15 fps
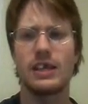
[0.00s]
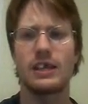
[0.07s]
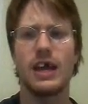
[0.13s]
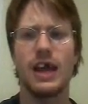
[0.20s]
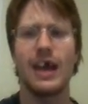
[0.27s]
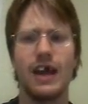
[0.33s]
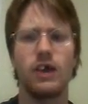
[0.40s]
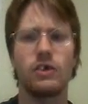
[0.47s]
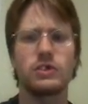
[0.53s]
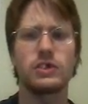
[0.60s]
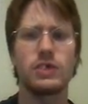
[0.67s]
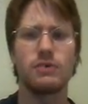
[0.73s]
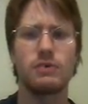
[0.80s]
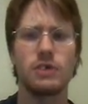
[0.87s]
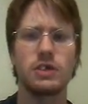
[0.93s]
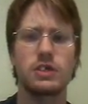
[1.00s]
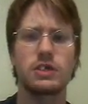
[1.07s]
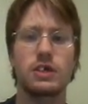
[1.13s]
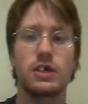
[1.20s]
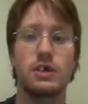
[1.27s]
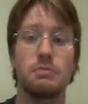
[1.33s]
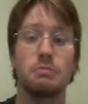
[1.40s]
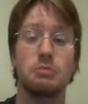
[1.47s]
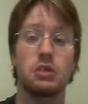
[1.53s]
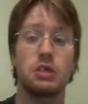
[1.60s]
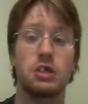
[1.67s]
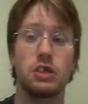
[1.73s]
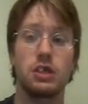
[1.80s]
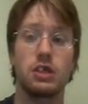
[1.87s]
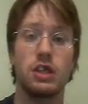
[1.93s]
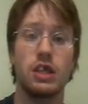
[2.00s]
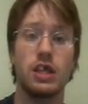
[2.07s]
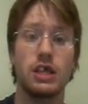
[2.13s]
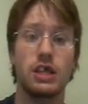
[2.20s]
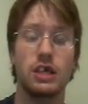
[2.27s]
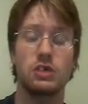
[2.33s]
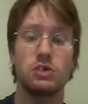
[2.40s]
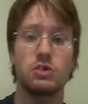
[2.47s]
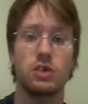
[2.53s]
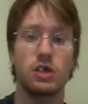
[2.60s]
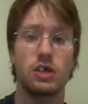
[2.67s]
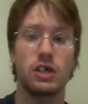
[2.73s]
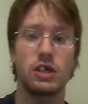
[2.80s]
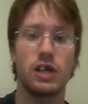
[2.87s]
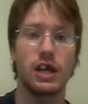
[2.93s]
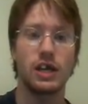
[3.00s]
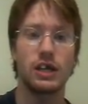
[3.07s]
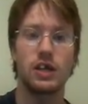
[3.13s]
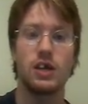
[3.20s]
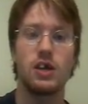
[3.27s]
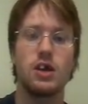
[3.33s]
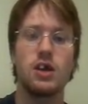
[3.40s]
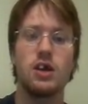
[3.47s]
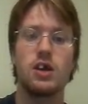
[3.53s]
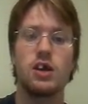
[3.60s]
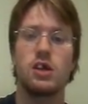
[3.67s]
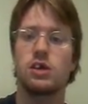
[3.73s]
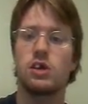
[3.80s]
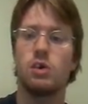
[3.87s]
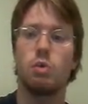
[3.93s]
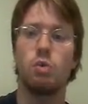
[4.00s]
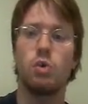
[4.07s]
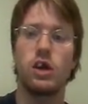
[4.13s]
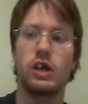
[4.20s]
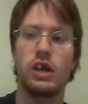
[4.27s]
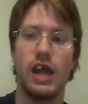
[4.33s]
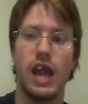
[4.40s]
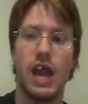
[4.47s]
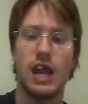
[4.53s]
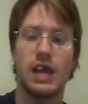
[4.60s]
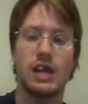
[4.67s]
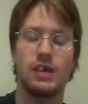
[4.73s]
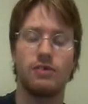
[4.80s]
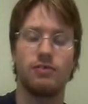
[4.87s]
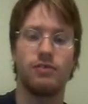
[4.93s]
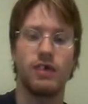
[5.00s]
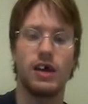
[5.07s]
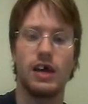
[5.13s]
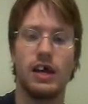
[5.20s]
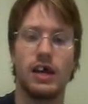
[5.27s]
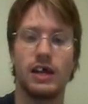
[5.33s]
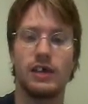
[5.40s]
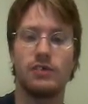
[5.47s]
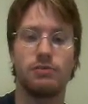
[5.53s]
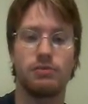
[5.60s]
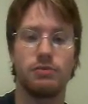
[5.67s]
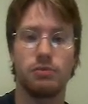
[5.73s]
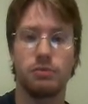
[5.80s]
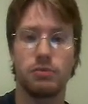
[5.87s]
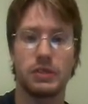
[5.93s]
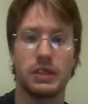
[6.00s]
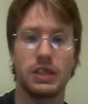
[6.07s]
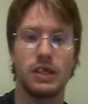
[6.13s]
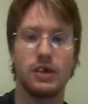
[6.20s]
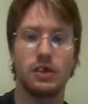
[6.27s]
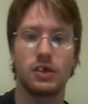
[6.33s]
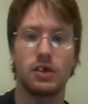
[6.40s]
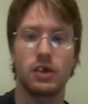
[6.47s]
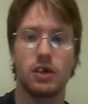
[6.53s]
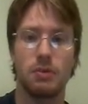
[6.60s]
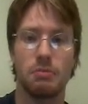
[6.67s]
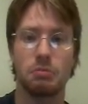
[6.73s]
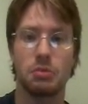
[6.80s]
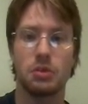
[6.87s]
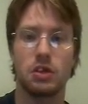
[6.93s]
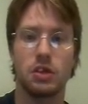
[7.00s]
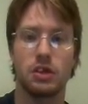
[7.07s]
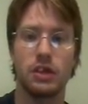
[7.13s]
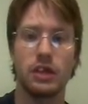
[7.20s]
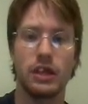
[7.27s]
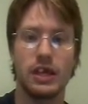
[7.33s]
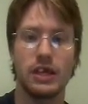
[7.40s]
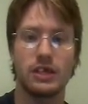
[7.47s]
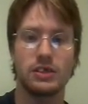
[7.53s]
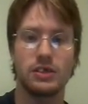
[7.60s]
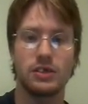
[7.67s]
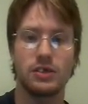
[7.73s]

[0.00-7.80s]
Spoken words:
In the House, it was completely 239 to 185. The complete